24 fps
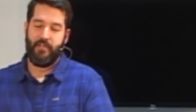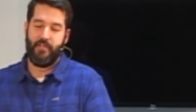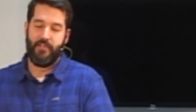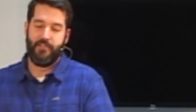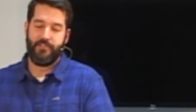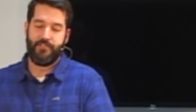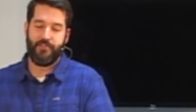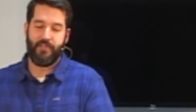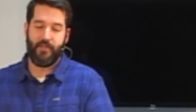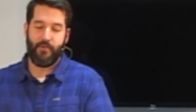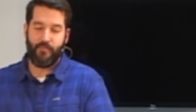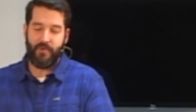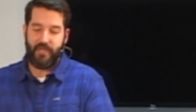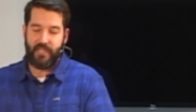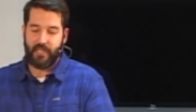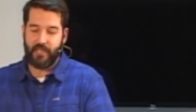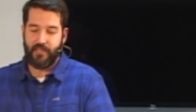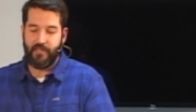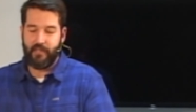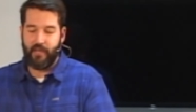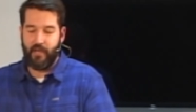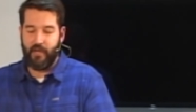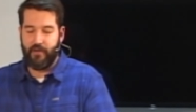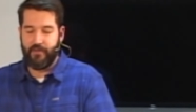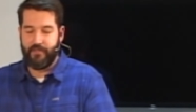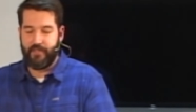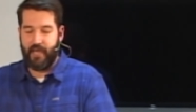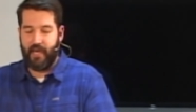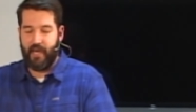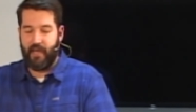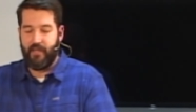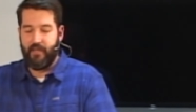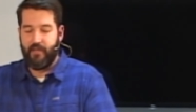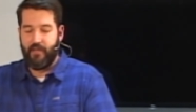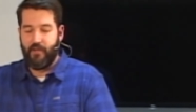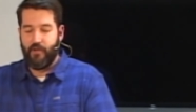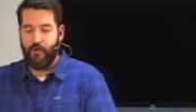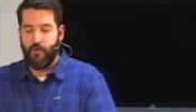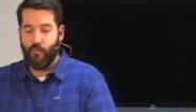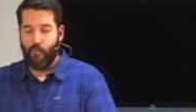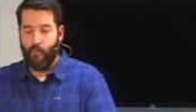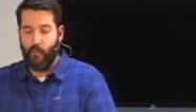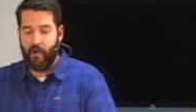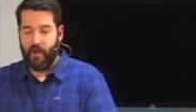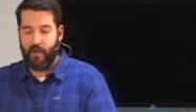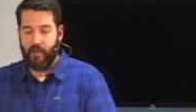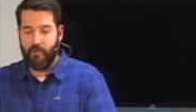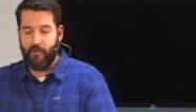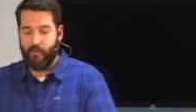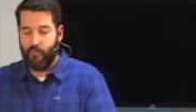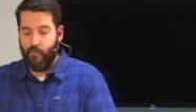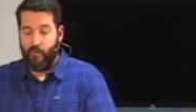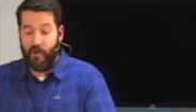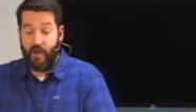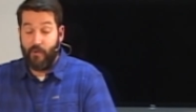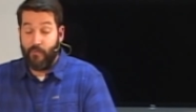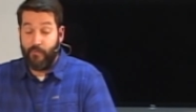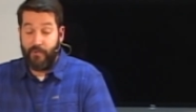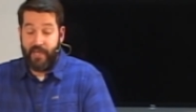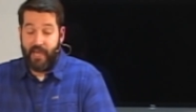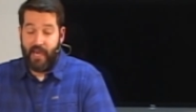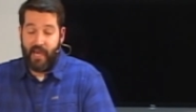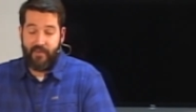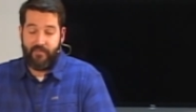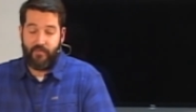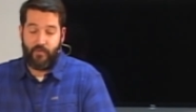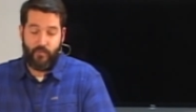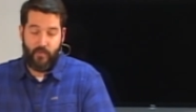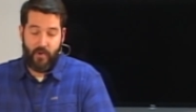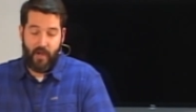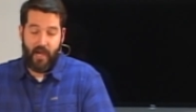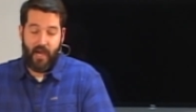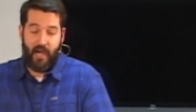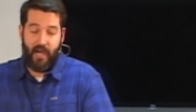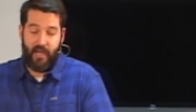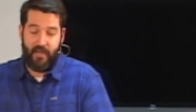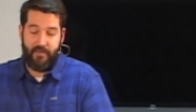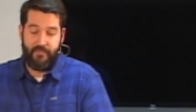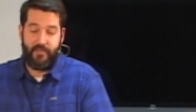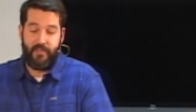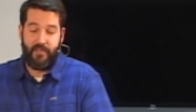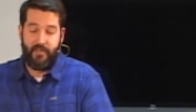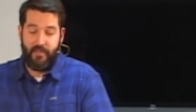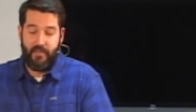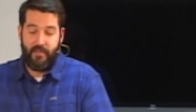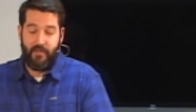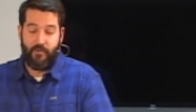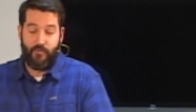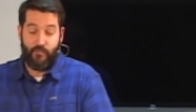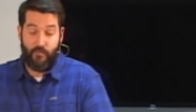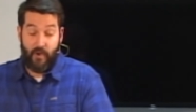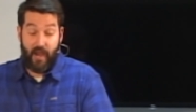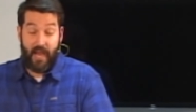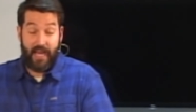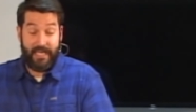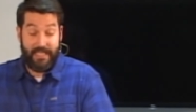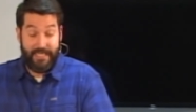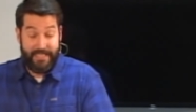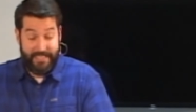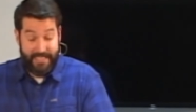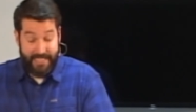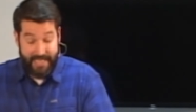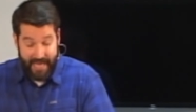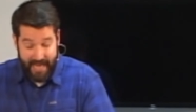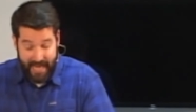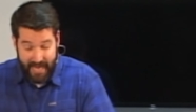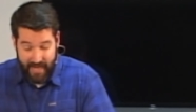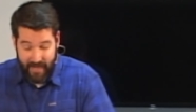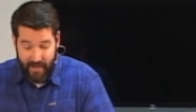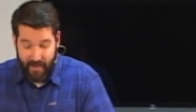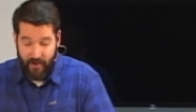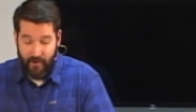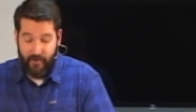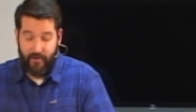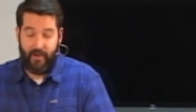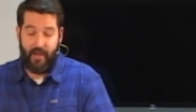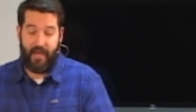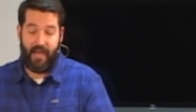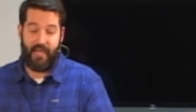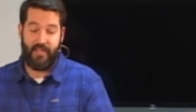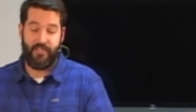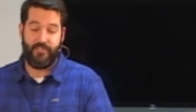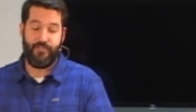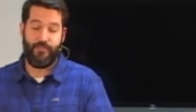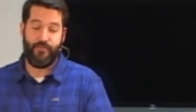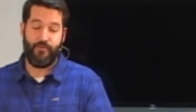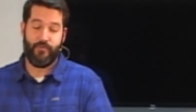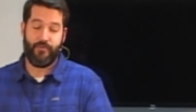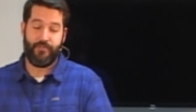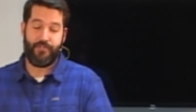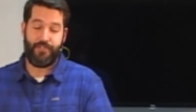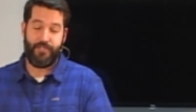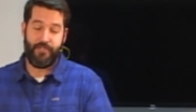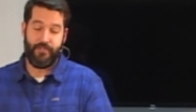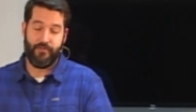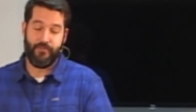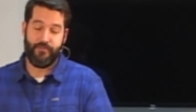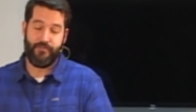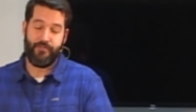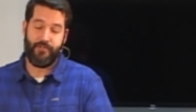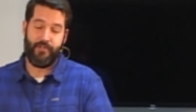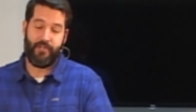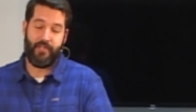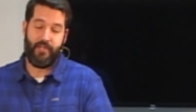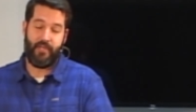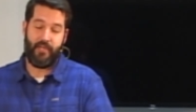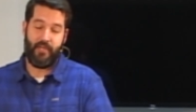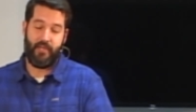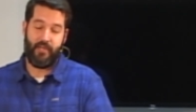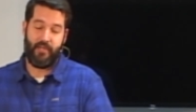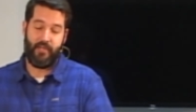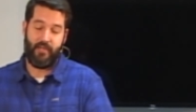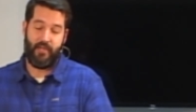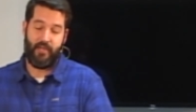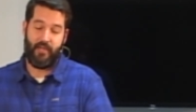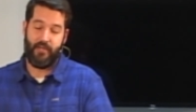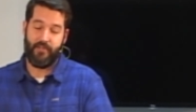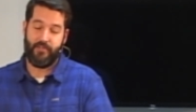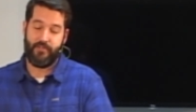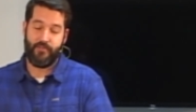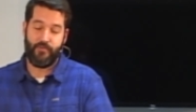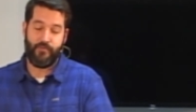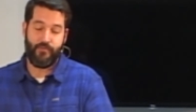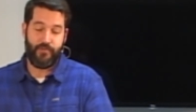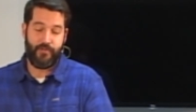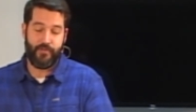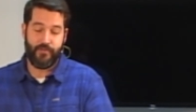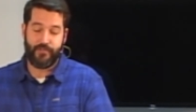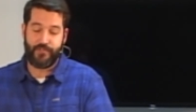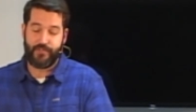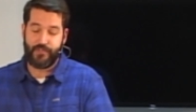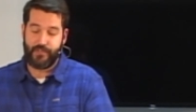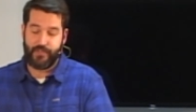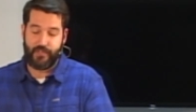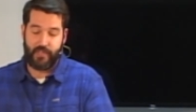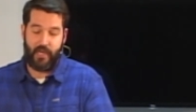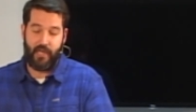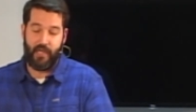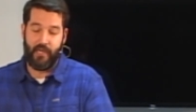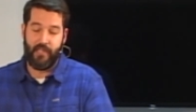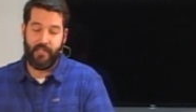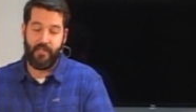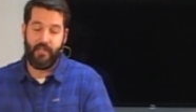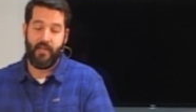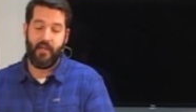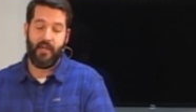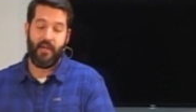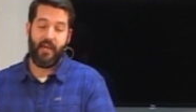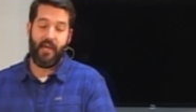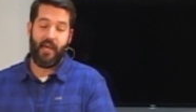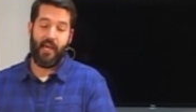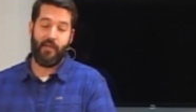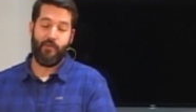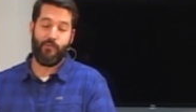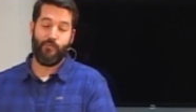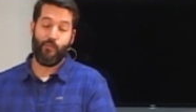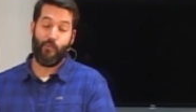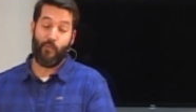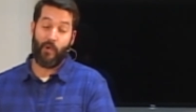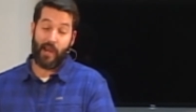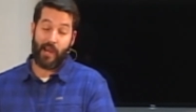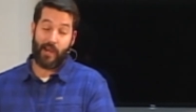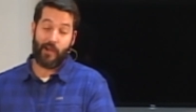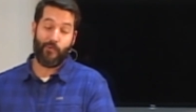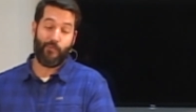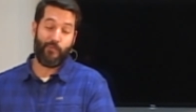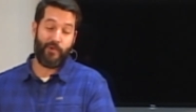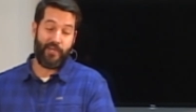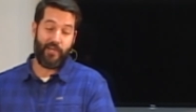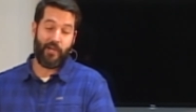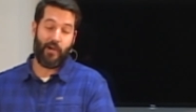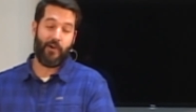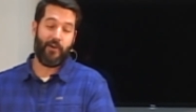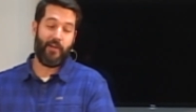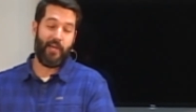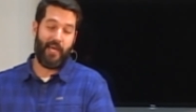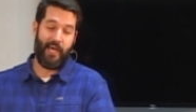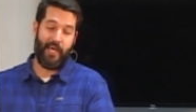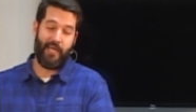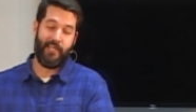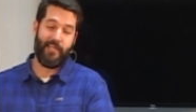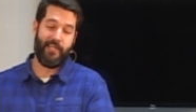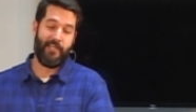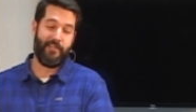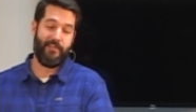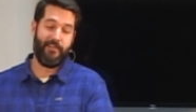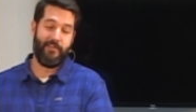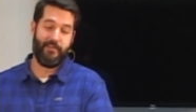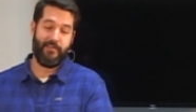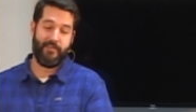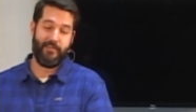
so that we can know that where, where we have arrived right now as your children uh, through your Son and where we are headed.